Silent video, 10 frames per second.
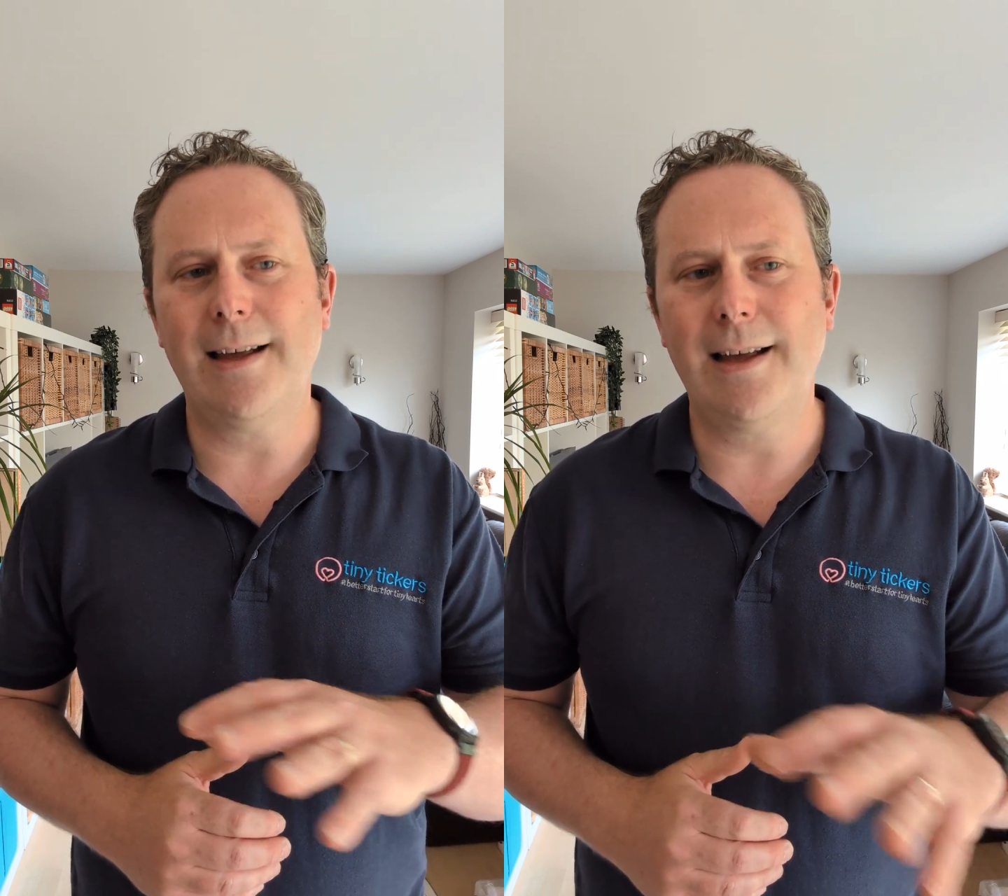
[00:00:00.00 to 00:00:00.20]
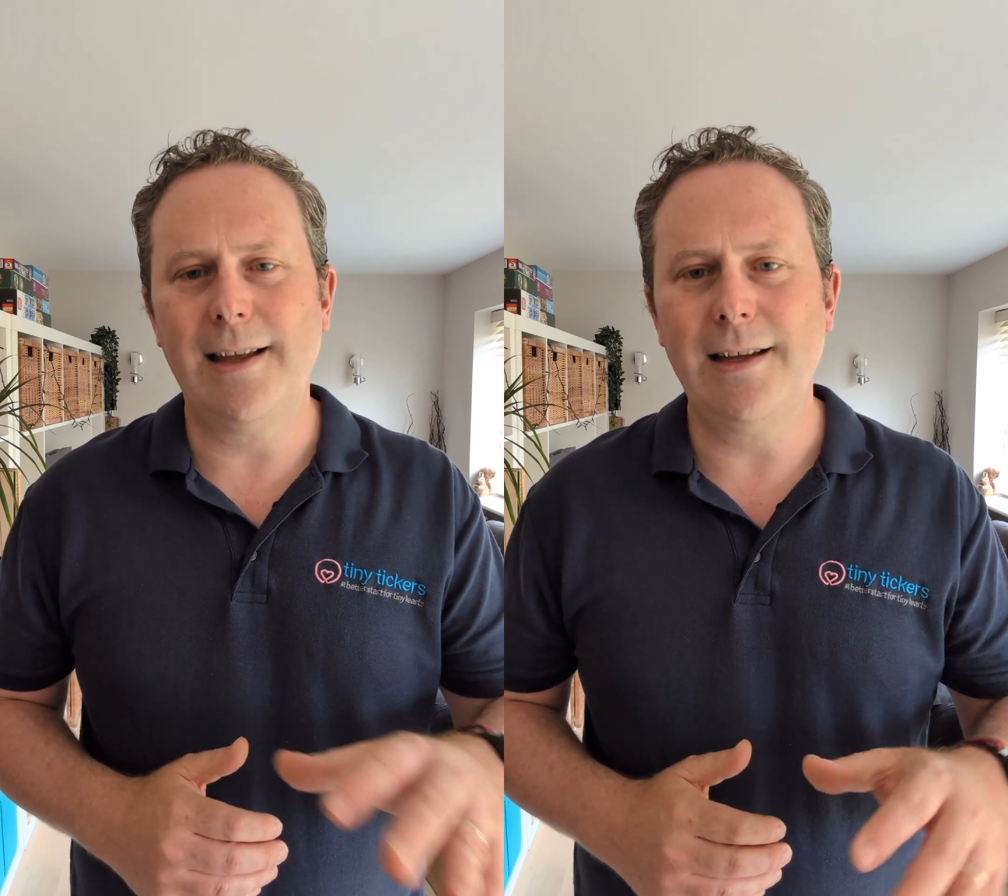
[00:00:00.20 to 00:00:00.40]

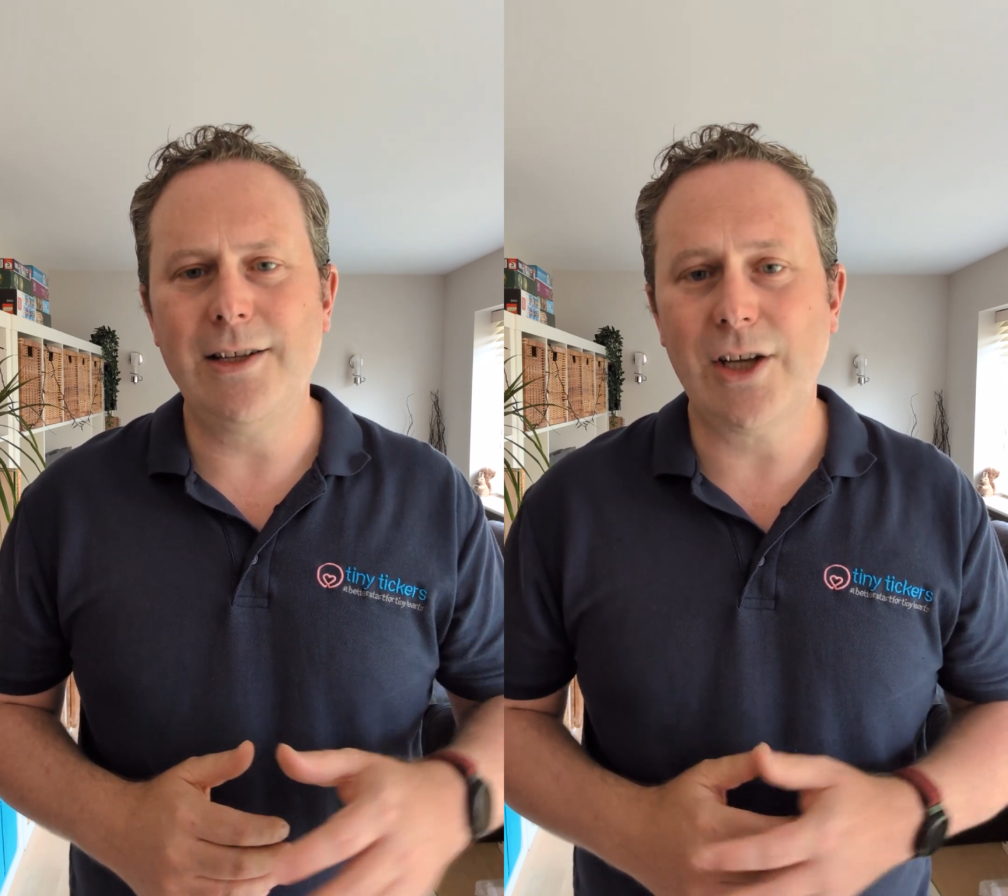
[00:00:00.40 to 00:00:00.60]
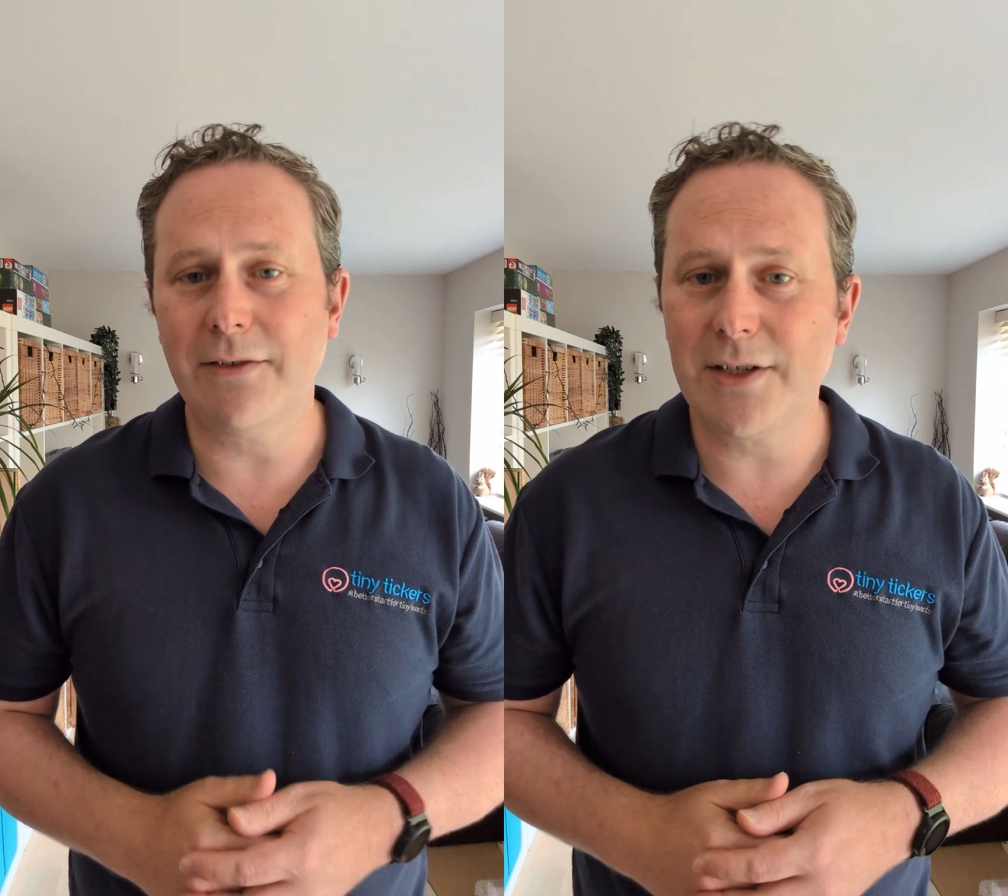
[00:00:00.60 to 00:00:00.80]
any
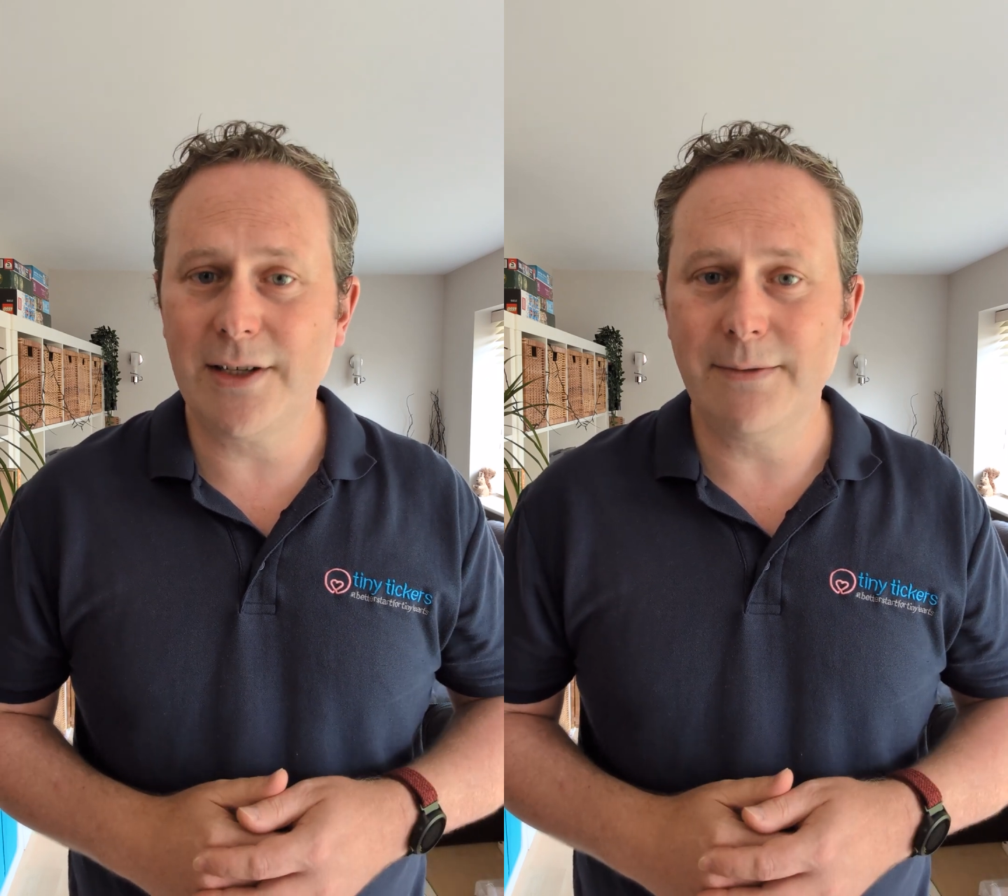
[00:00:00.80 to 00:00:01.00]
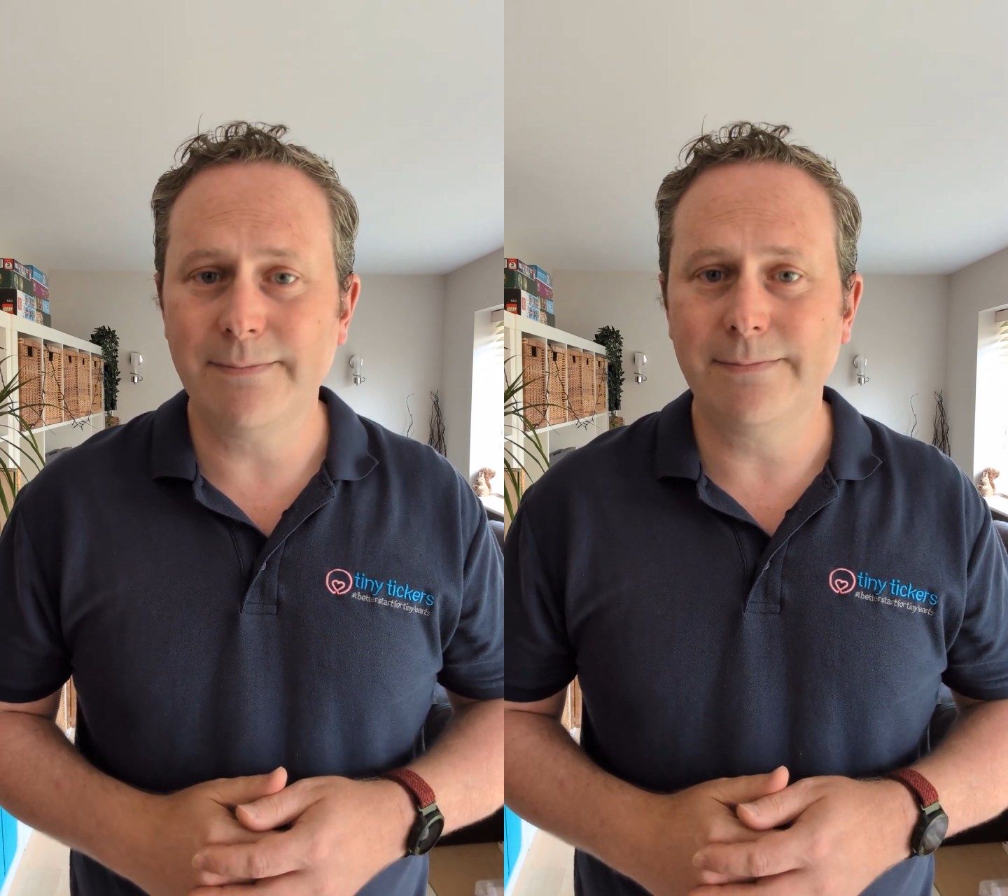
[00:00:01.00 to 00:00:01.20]

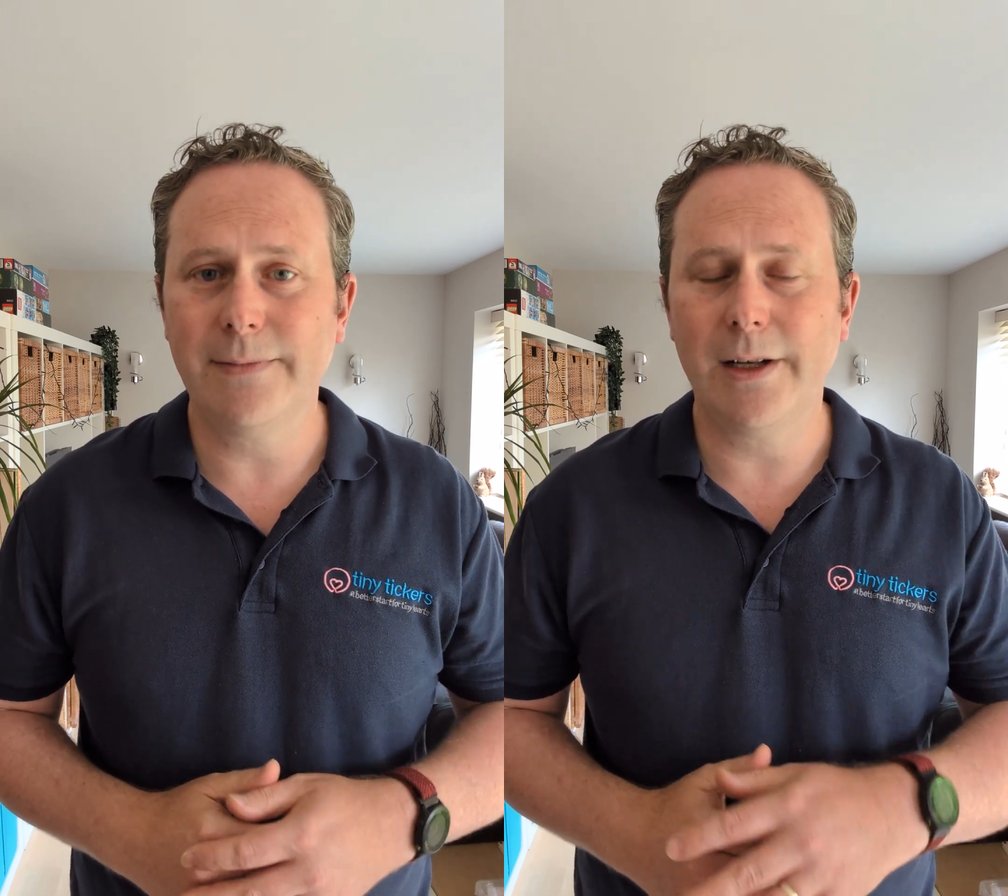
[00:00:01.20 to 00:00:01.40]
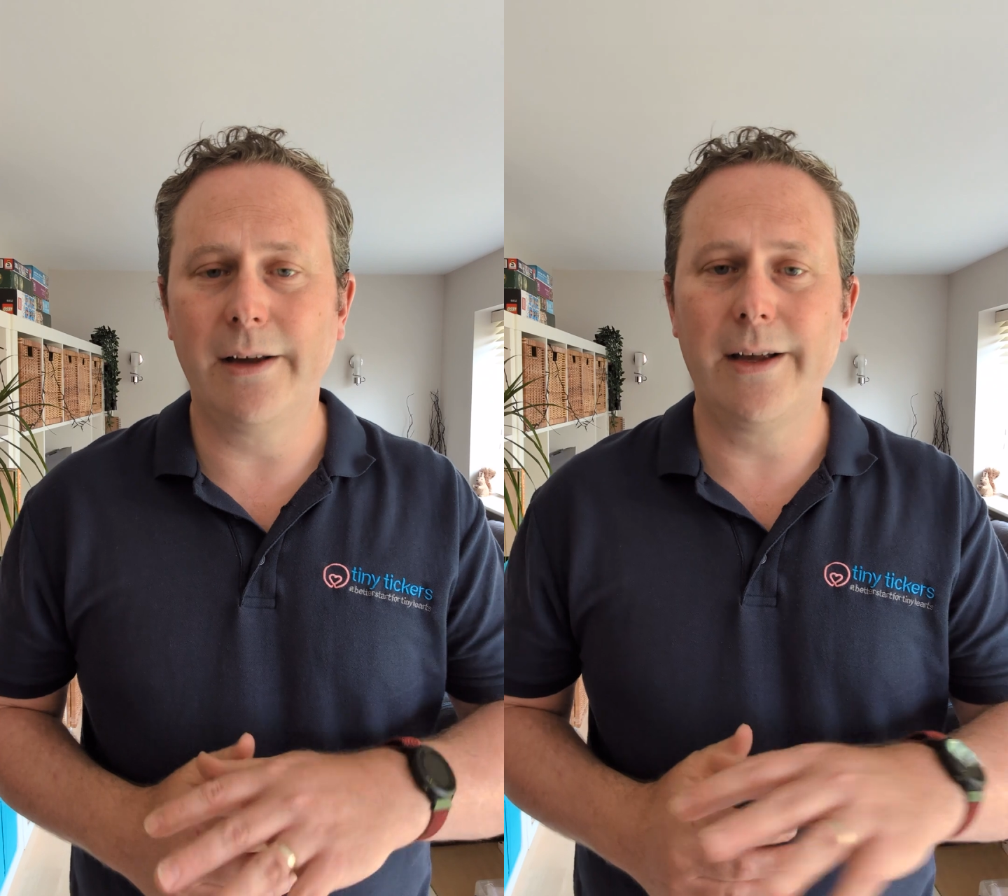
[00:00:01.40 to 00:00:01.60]
charity,
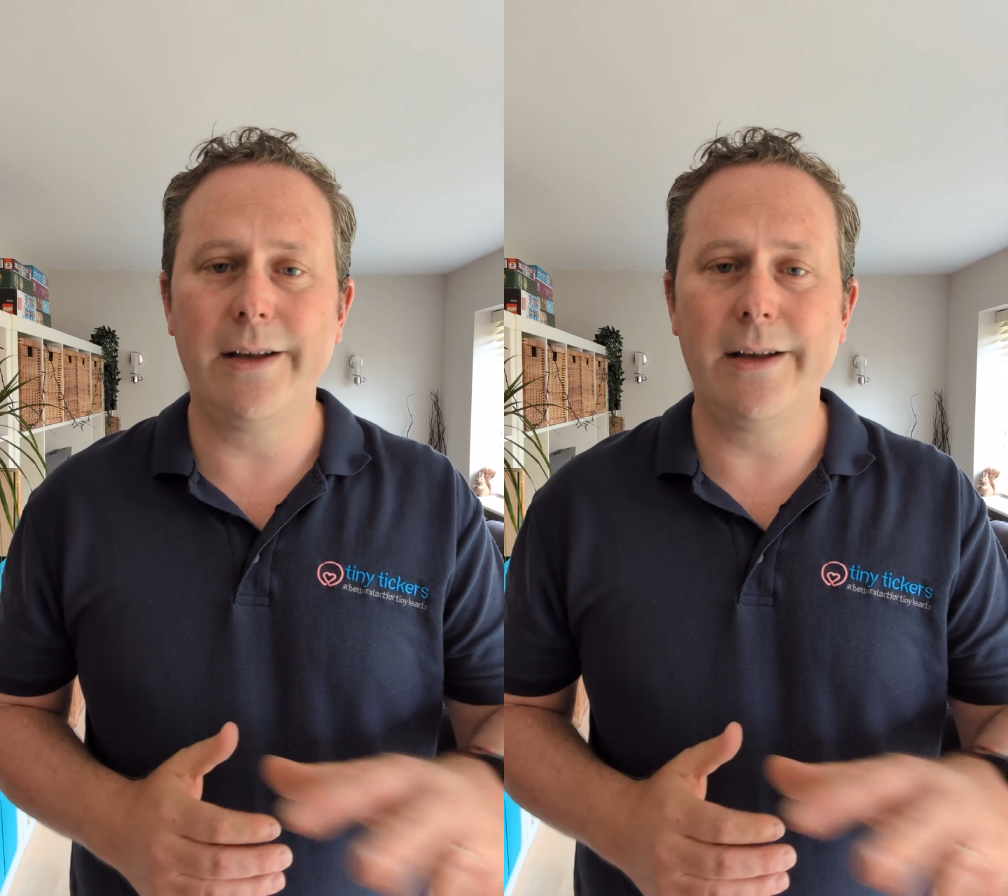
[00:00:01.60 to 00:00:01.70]
like